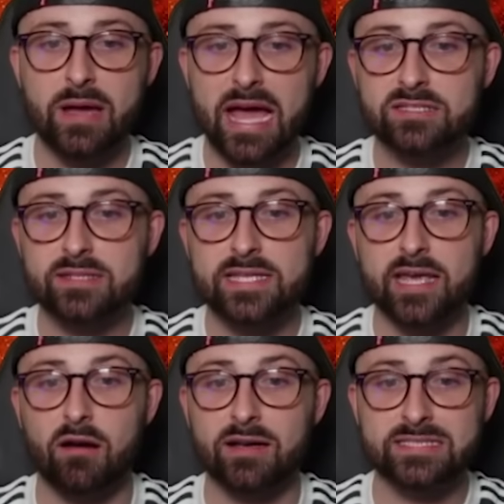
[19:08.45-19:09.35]
But as I
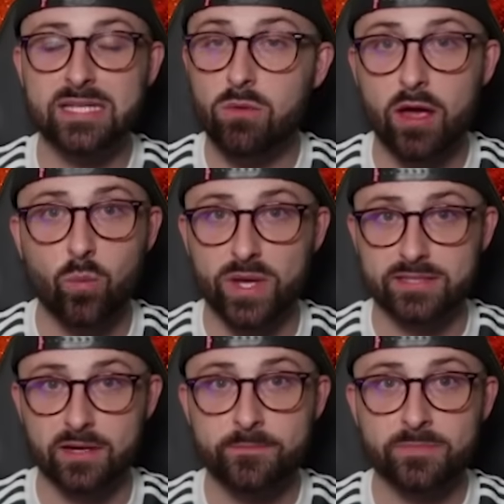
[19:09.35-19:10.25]
said, I still like
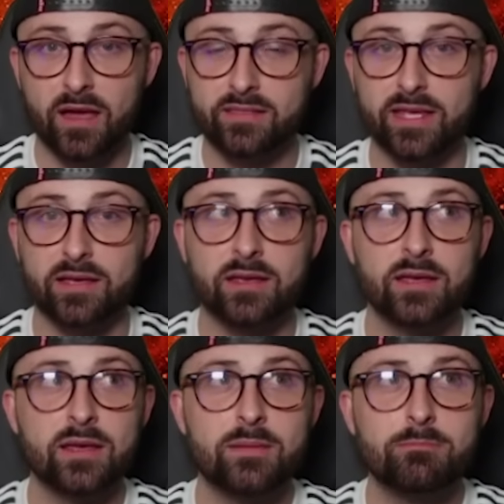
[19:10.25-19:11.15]
Wissa. I think
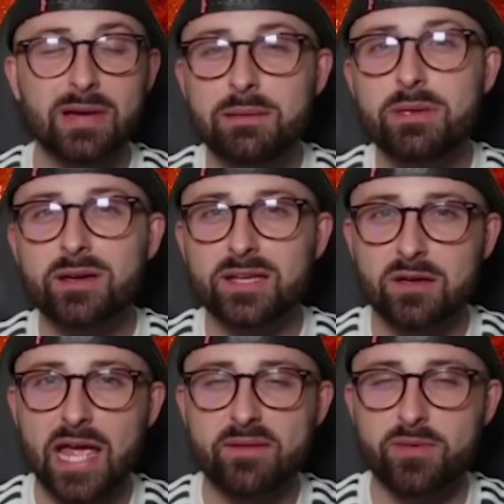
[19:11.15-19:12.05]
maybe
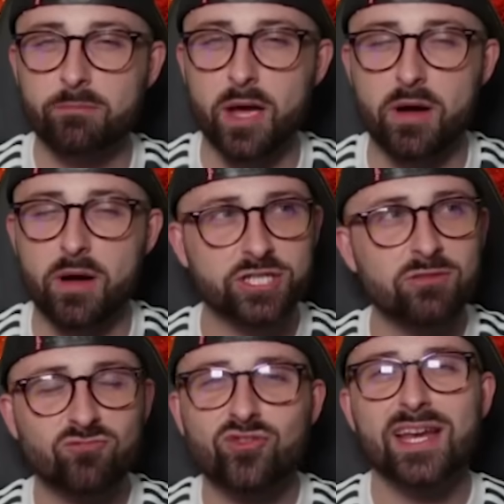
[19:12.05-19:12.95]
because I have Mbeumo, I
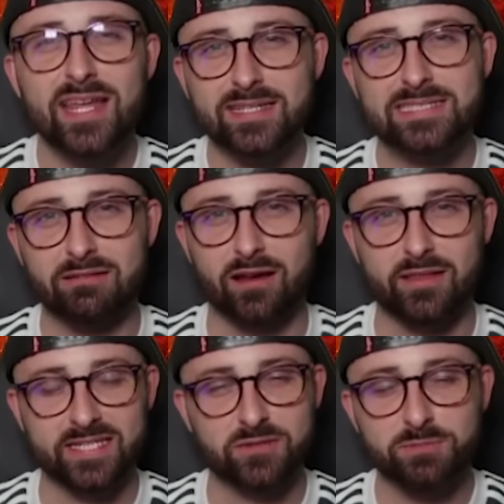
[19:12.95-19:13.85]
shouldn't really consider it
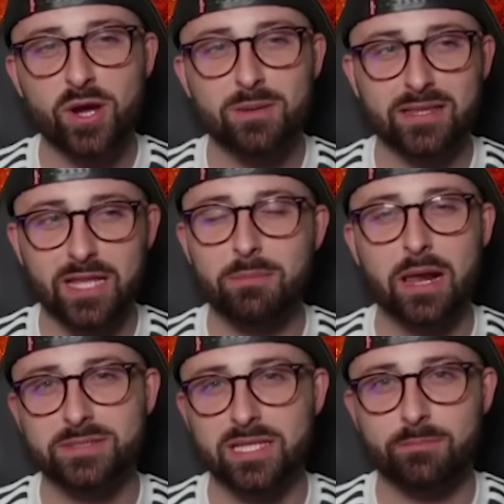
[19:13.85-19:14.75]
like this. I've spoken about
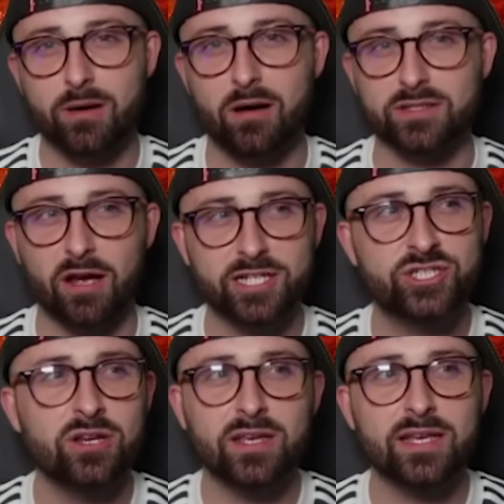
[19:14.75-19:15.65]
double ups in the past. I
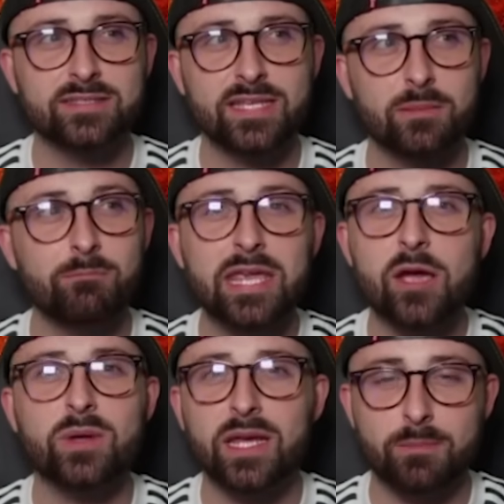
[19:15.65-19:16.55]
shouldn't consider
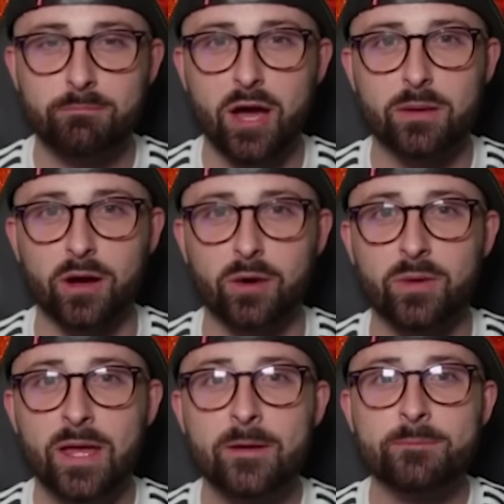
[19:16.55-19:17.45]
me owning
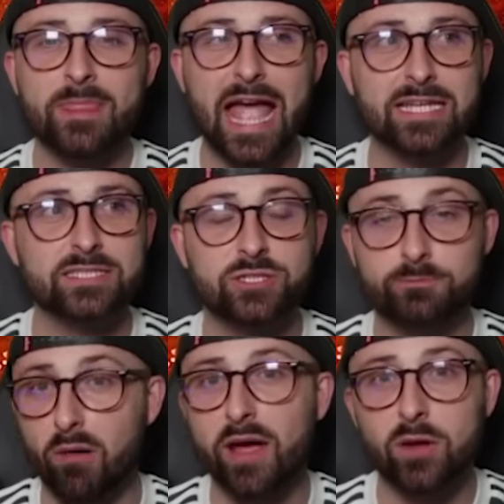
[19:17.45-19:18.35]
Mbeumo and
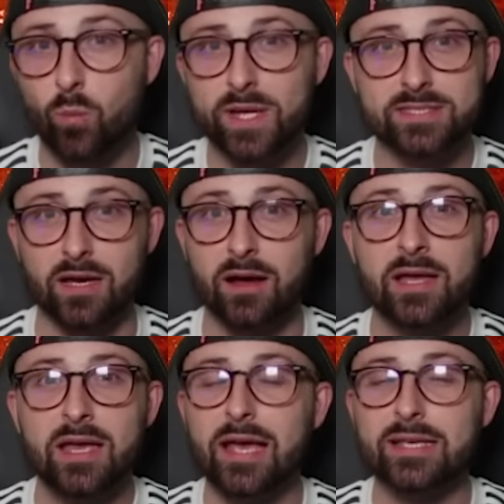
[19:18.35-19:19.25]
buying
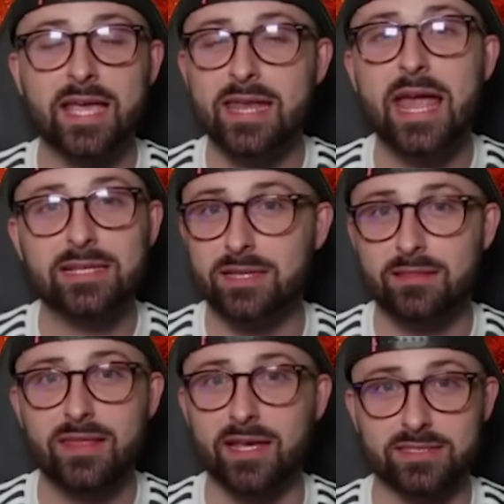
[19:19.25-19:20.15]
Wissa as
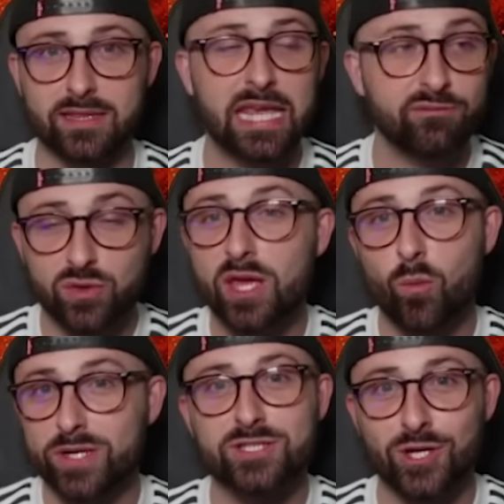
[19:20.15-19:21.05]
connected things. I think if you
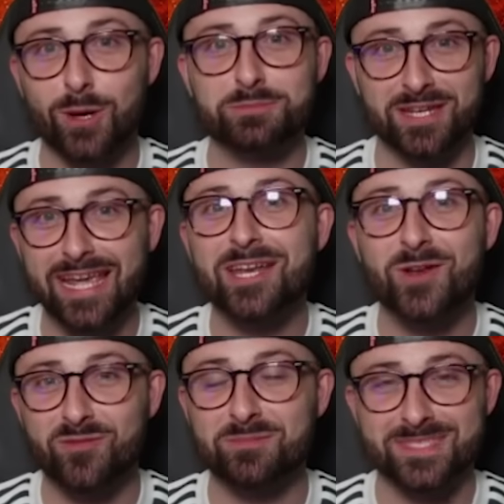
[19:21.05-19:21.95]
think Wissa's a good option in
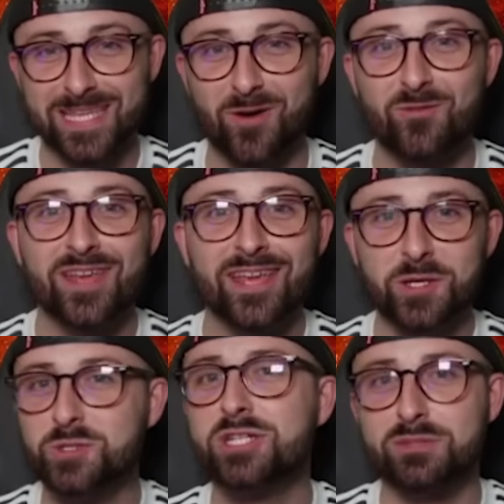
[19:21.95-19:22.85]
and of himself,
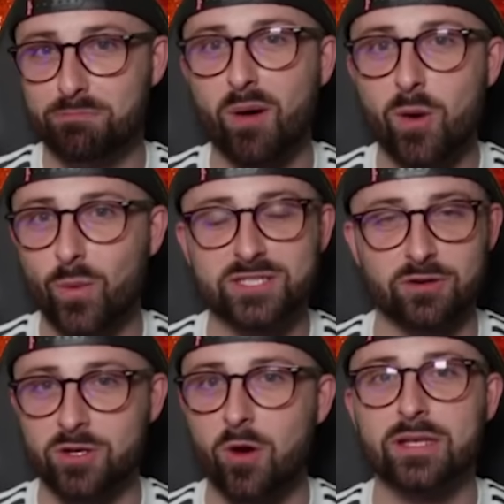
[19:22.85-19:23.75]
you should just buy
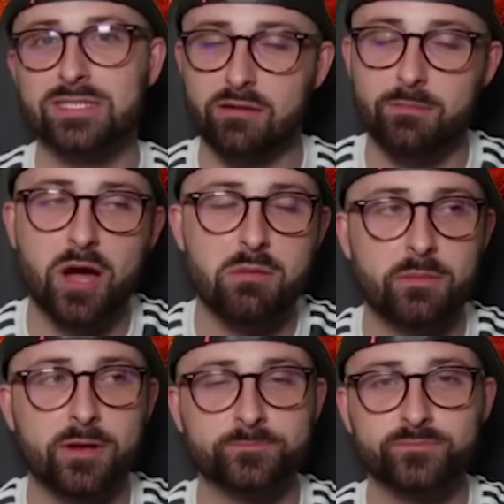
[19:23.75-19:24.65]
Wissa and not consider
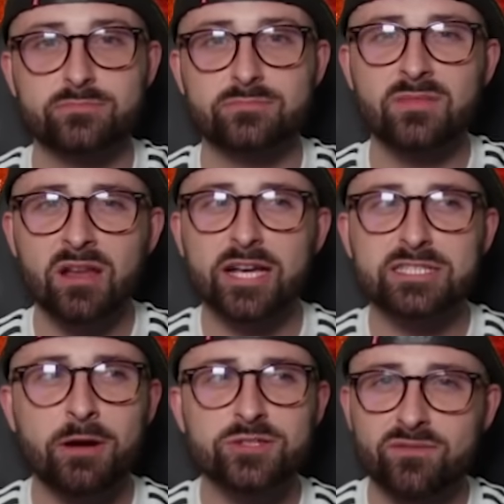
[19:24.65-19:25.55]
Mbeumo. But I
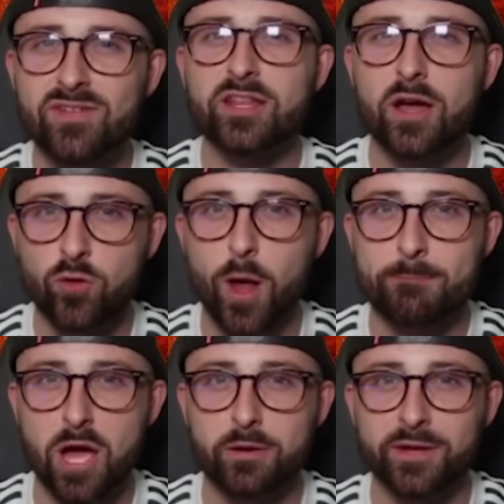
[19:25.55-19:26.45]
suppose the fact that I've got
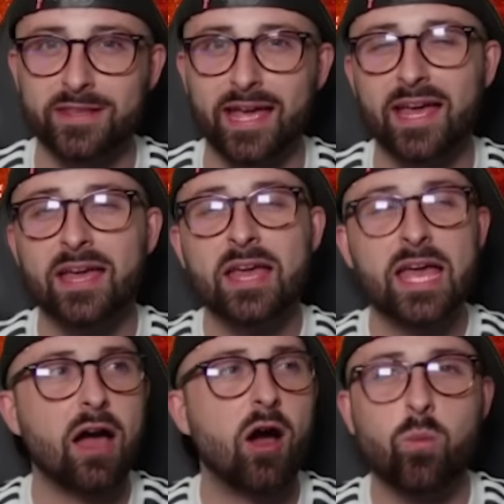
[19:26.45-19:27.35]
Mbeumo in there,
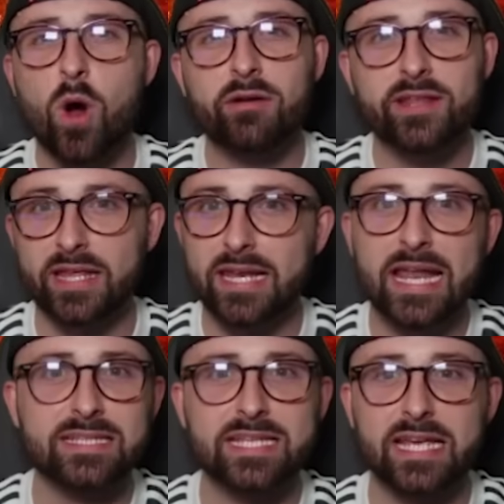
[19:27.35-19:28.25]
I worry that,
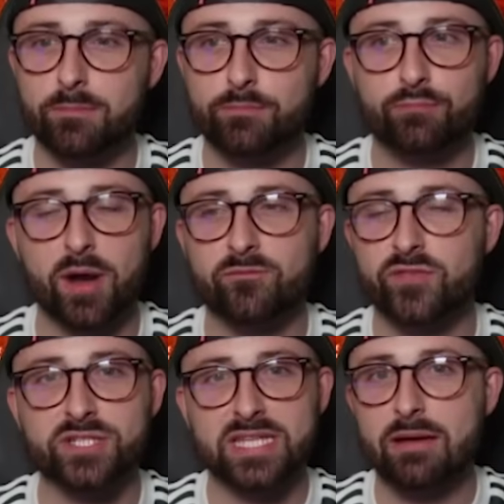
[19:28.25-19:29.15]
let's say that
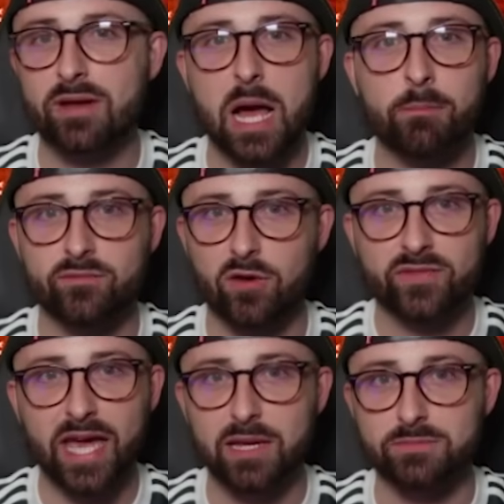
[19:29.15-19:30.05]
Brentford just have a couple of
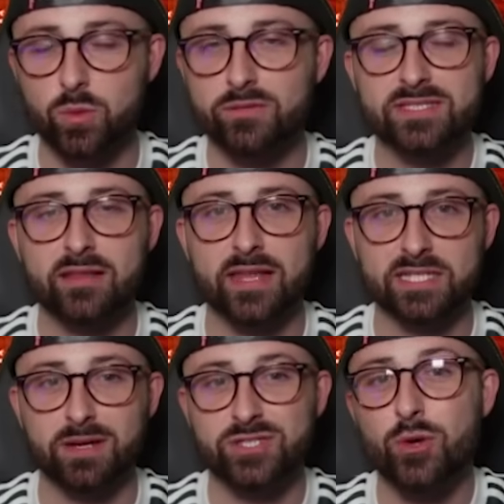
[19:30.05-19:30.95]
off games, all of a sudden
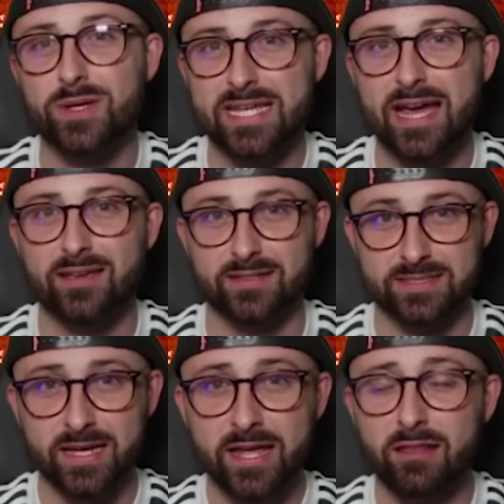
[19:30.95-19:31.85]
that's my 2
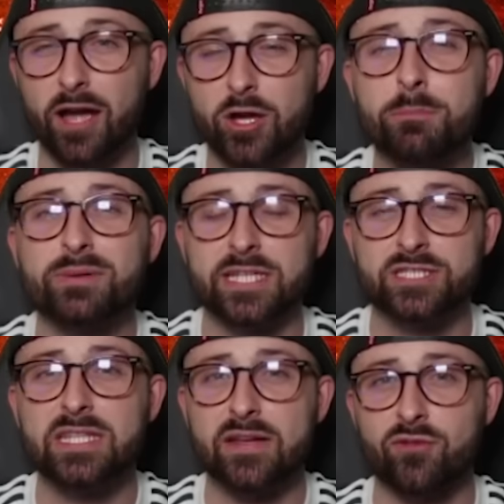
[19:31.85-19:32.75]
attackers that I could
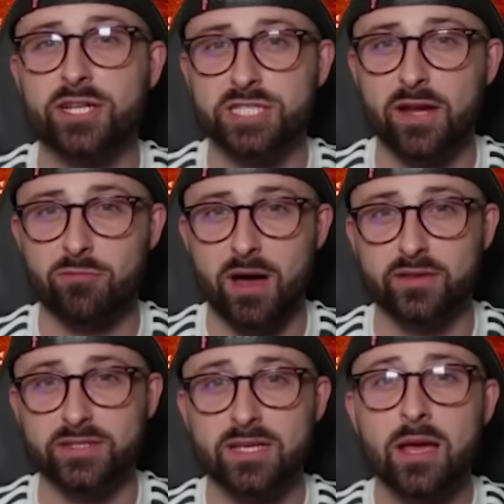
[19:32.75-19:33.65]
potentially differentiate from
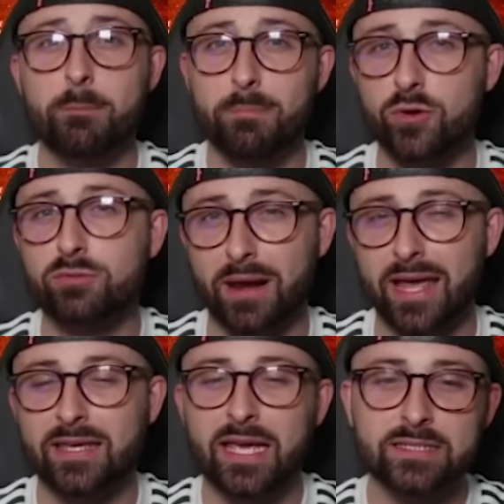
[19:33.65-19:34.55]
others, both
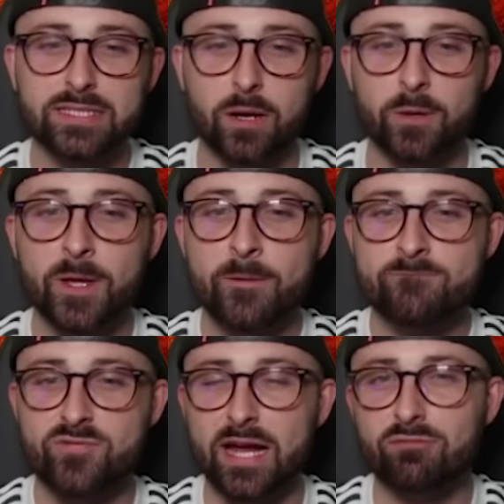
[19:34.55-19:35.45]
blanking. So
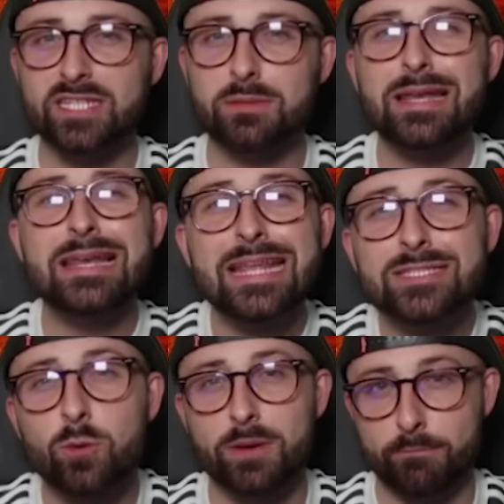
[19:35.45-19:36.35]
for that reason, I'm a
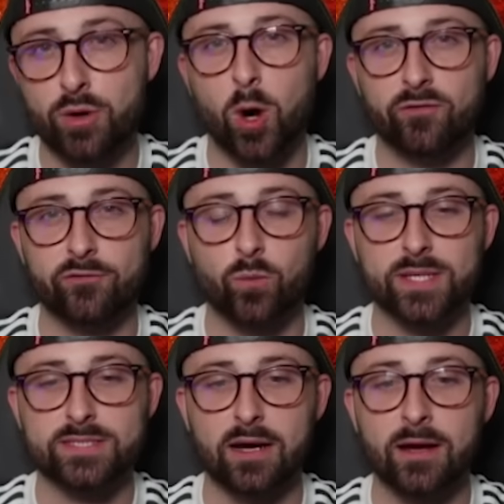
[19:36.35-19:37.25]
little bit put off of
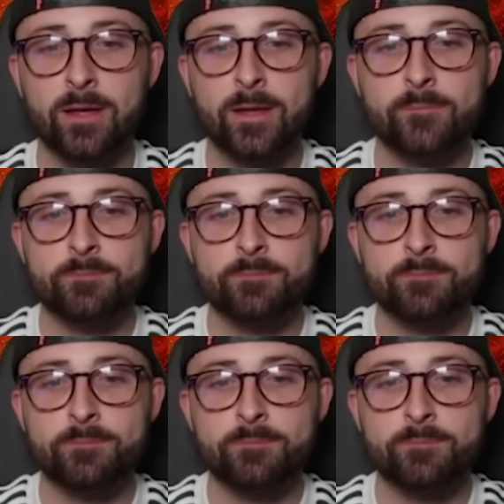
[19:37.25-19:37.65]
Wissa.